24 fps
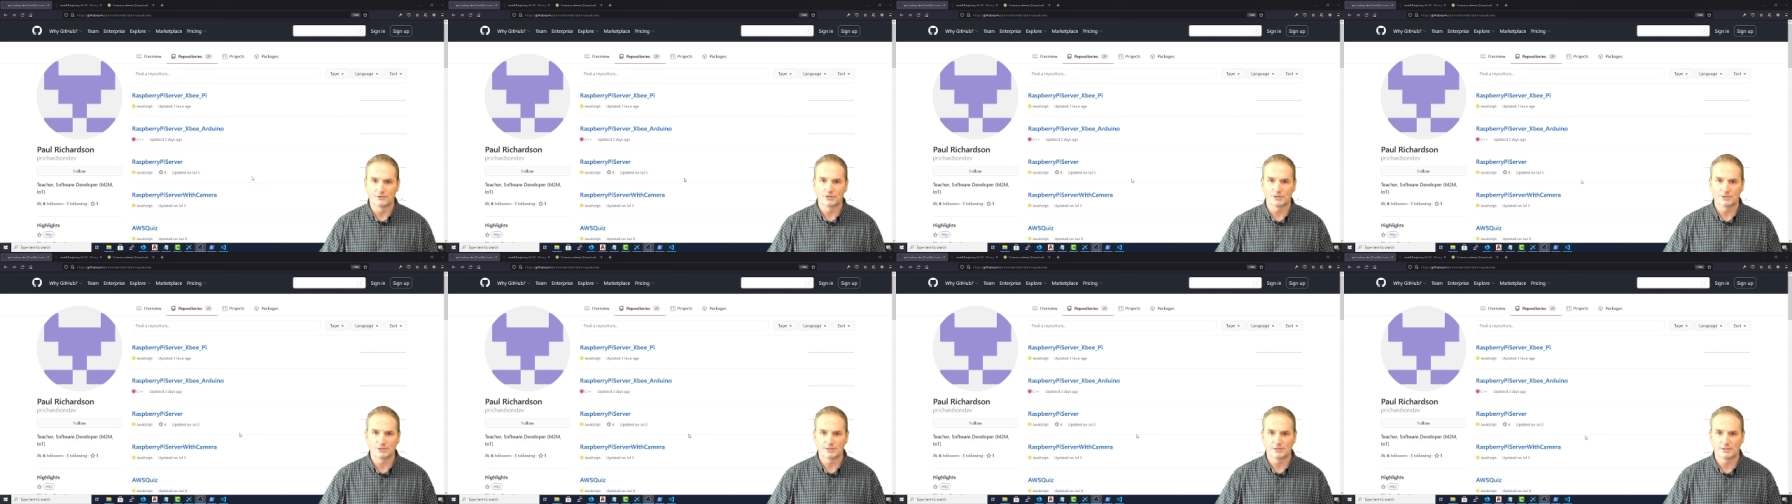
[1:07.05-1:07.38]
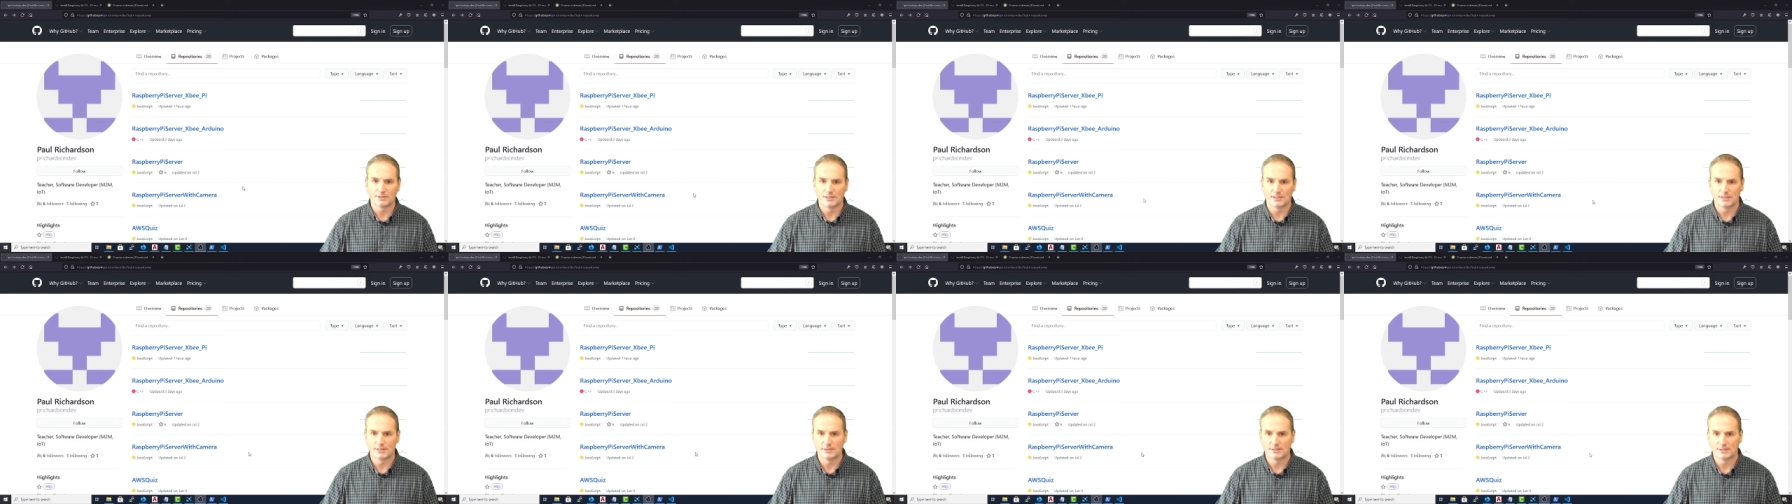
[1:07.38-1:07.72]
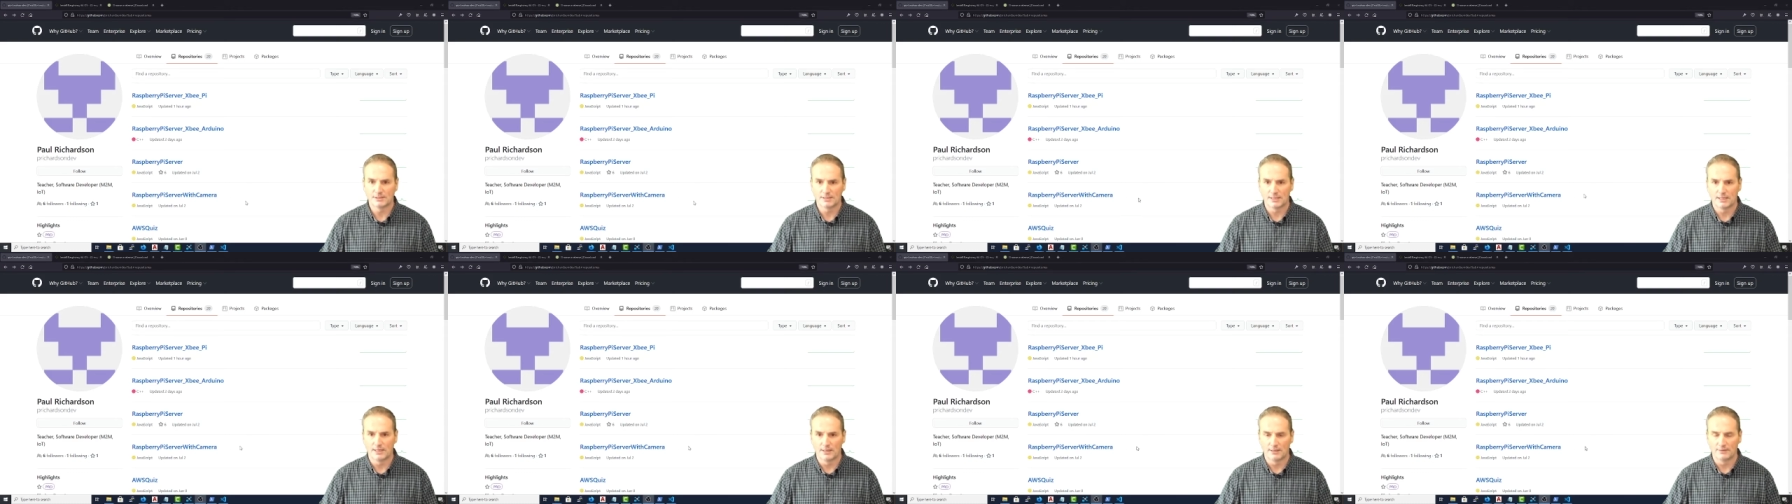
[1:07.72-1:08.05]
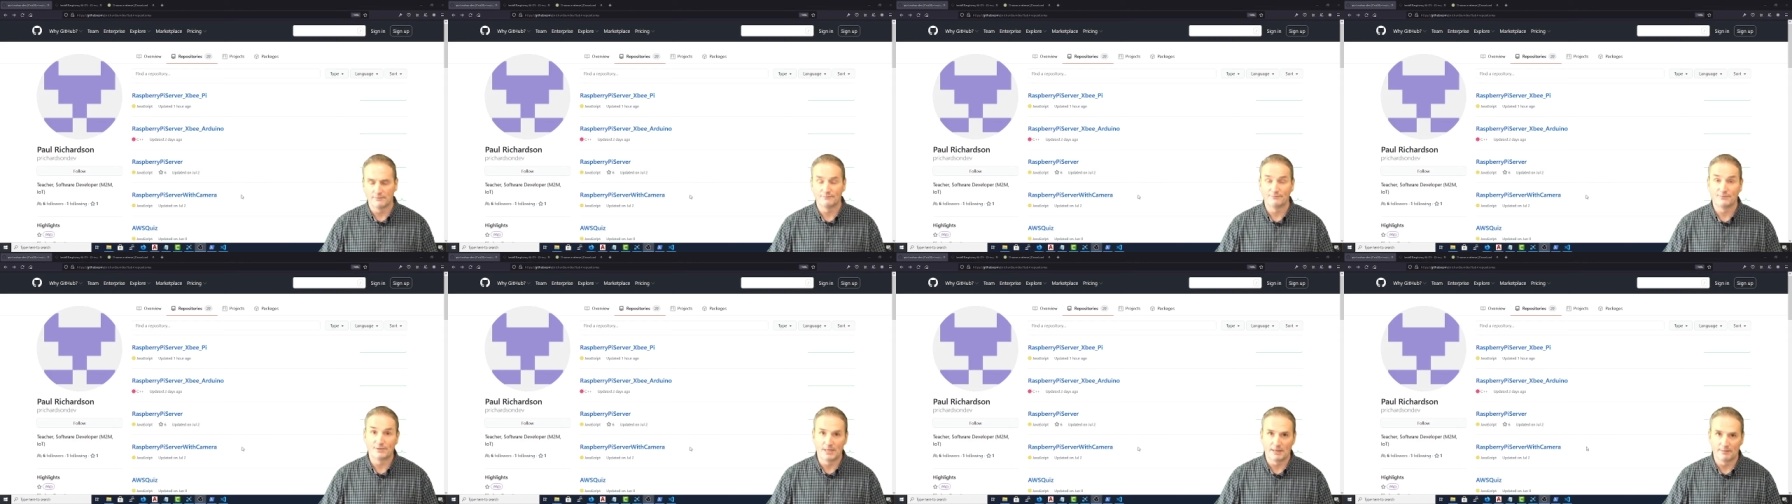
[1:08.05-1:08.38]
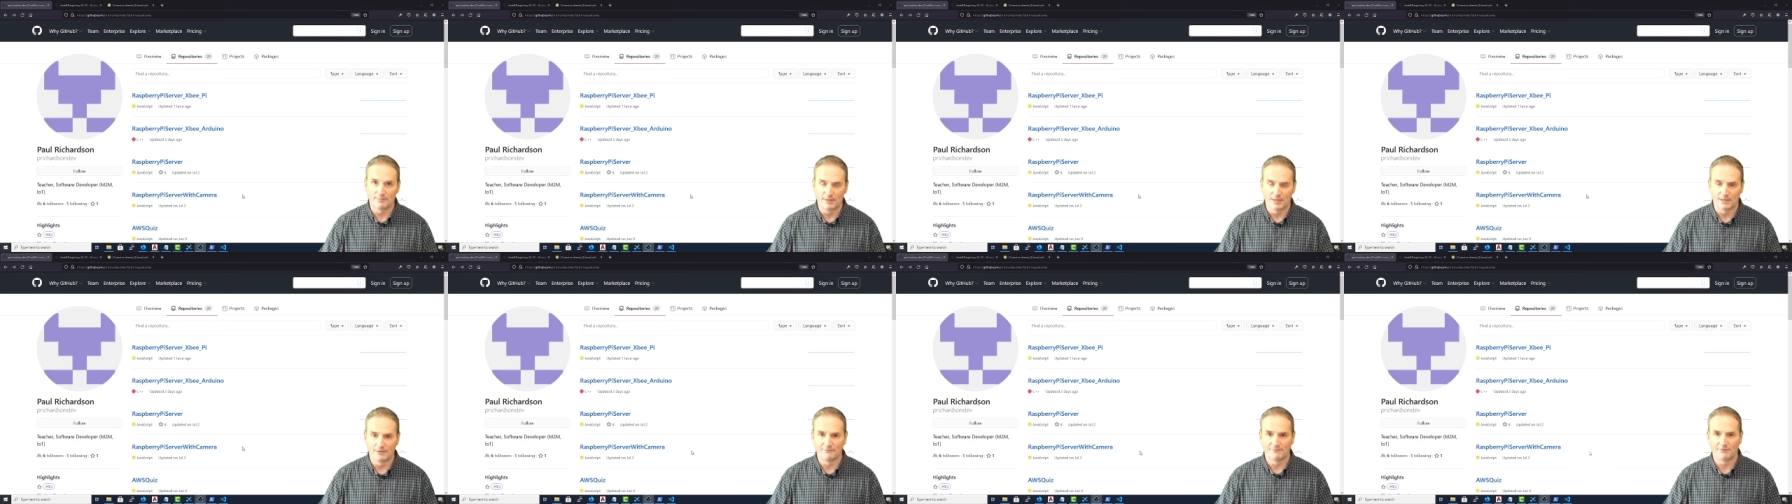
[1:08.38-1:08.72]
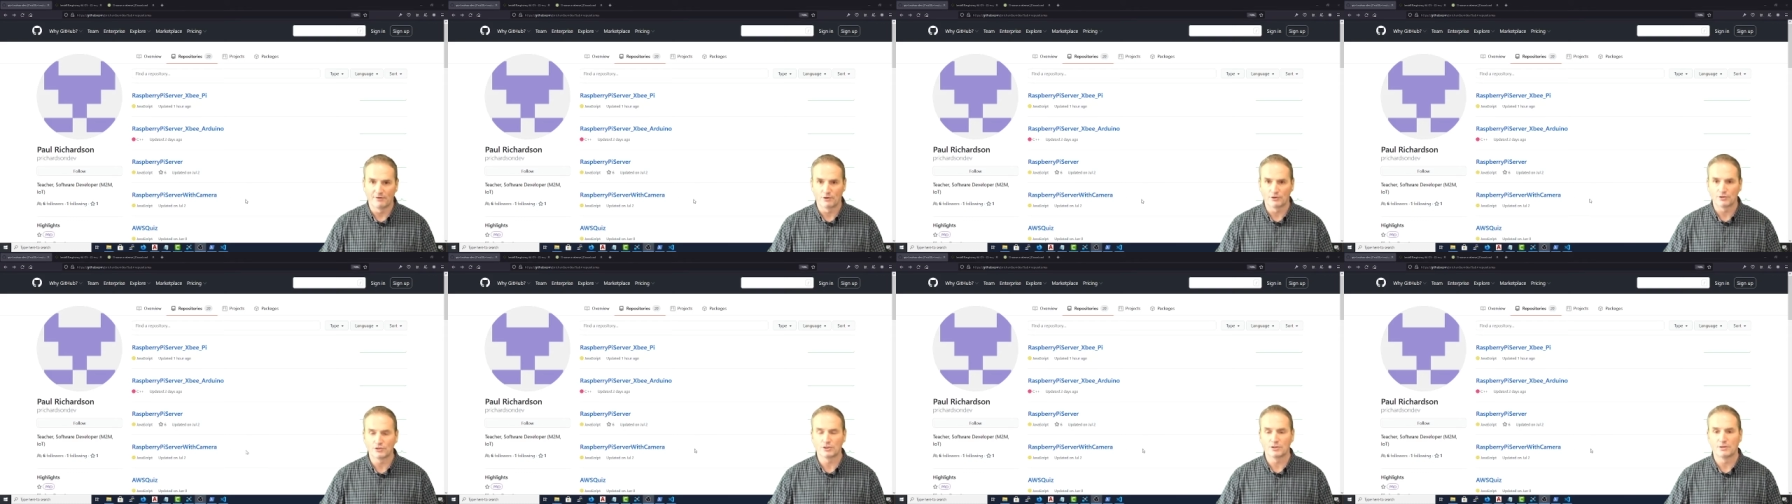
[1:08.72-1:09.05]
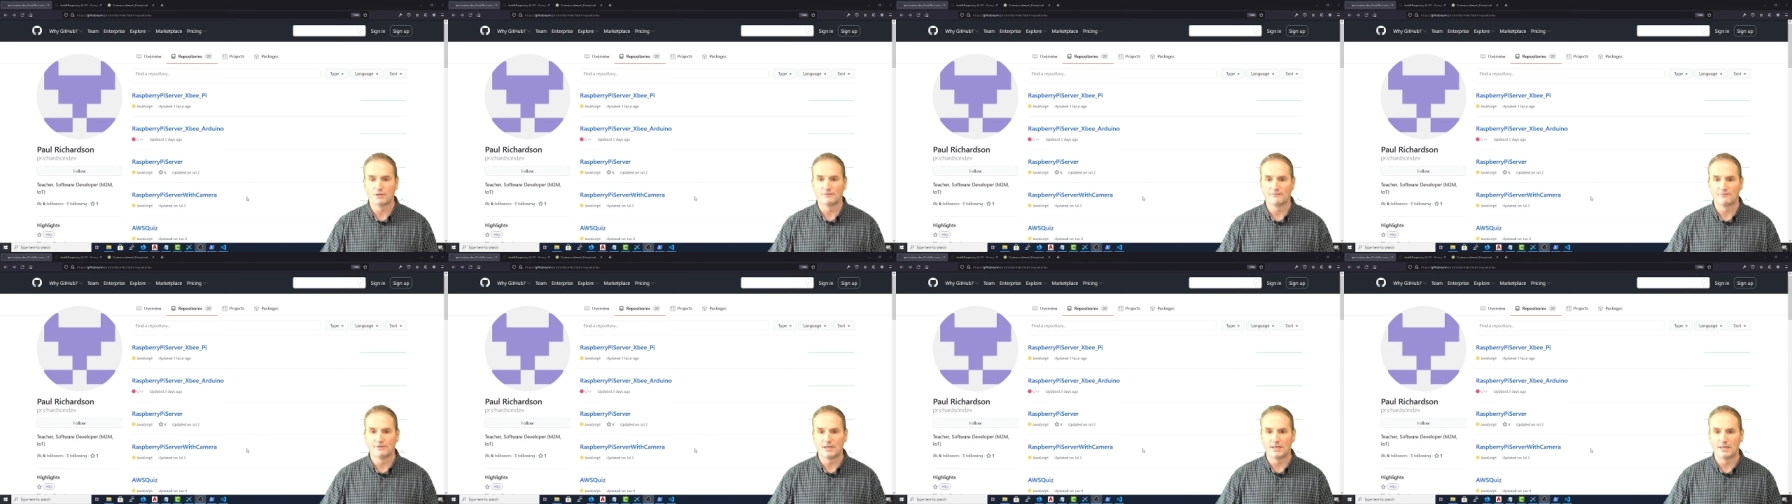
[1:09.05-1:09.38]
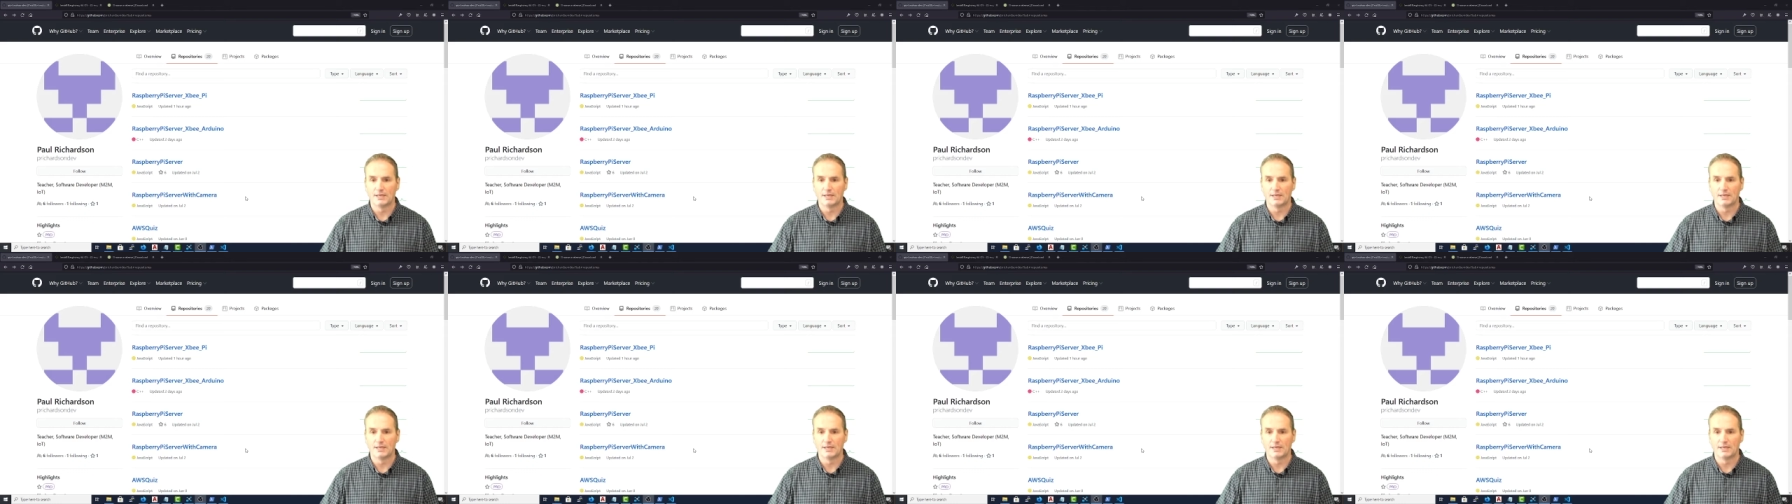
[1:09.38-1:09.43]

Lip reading: just Debian version of